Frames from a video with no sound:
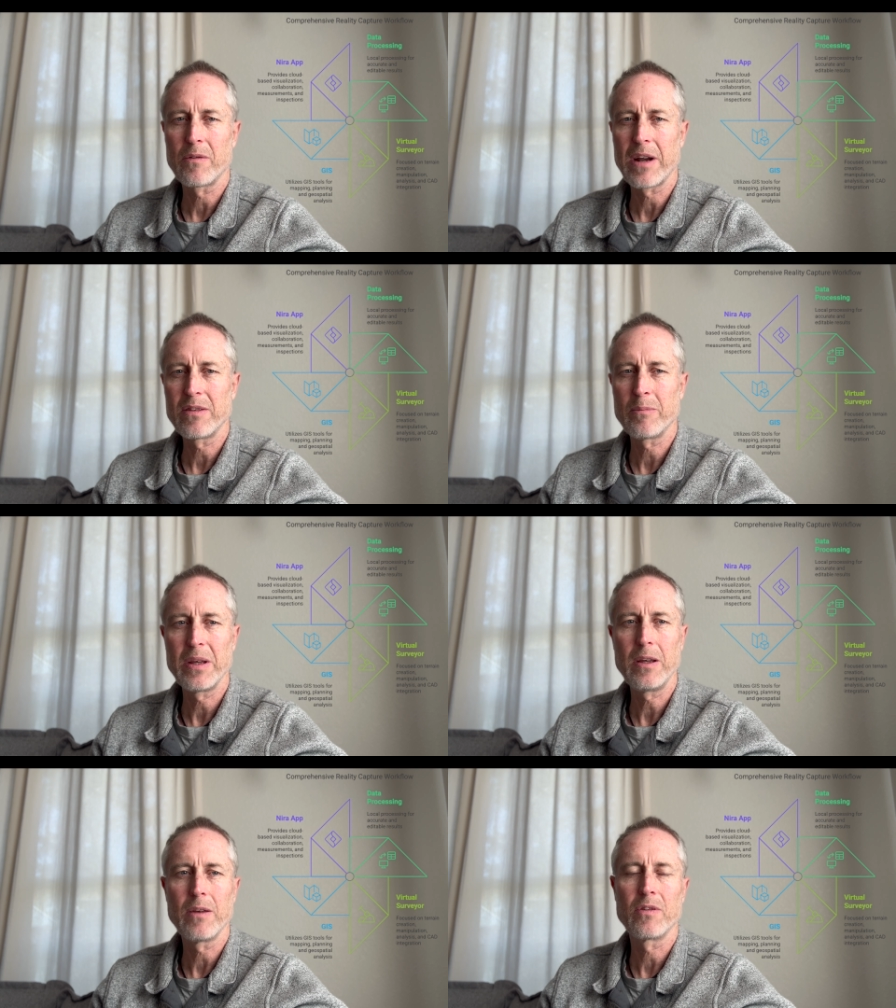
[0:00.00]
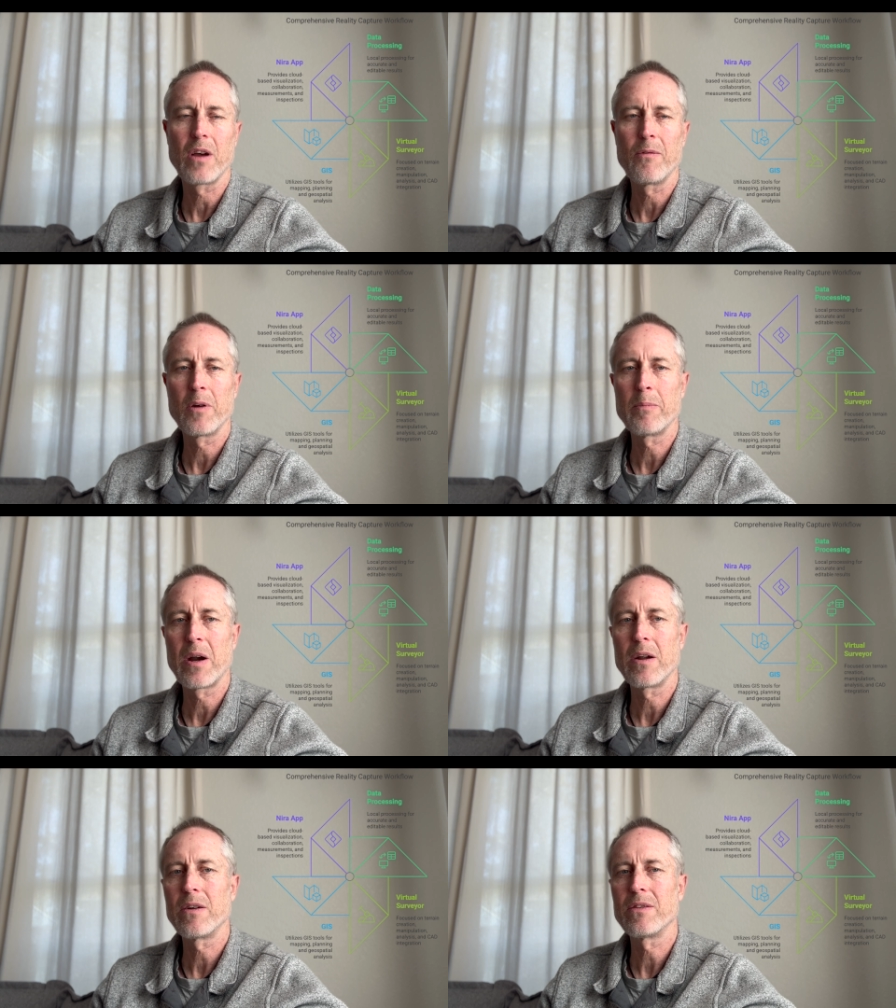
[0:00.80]
recipe of software
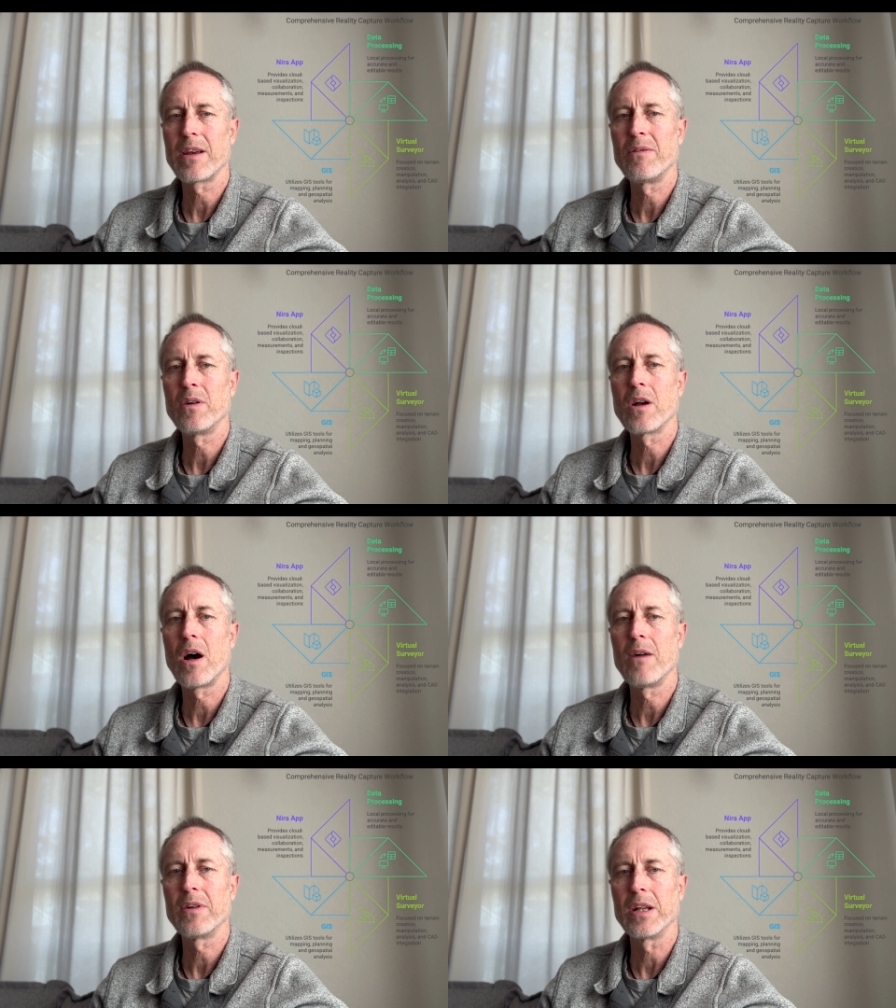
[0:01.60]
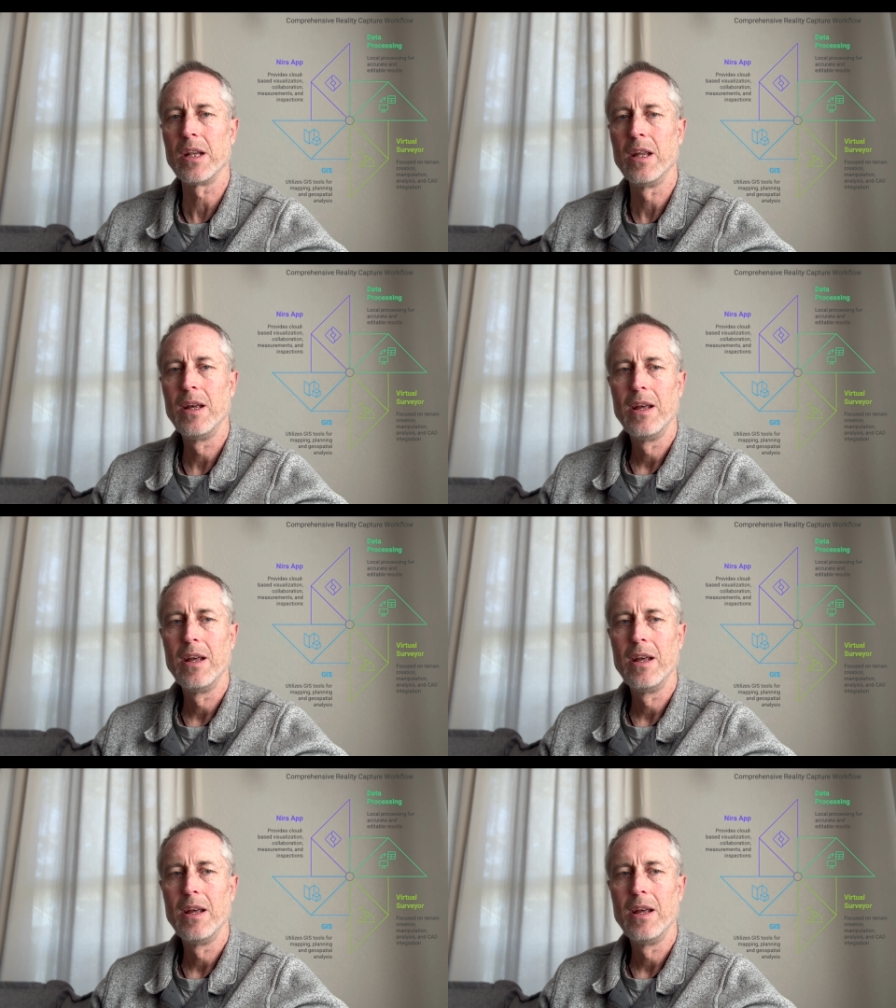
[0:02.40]
partners, I feel confident